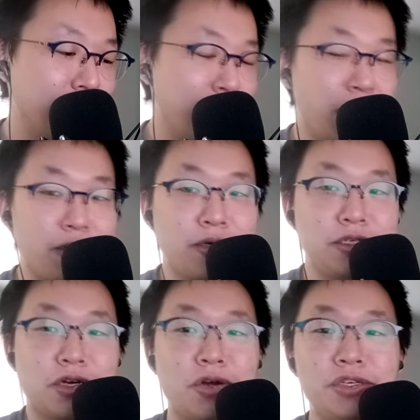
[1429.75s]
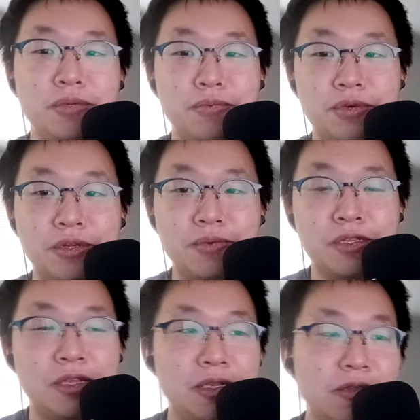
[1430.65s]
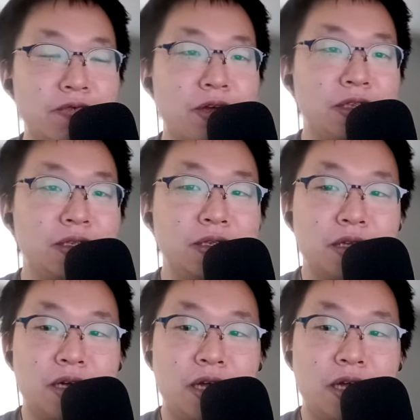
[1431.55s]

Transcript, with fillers: a modern charging brick with these devices.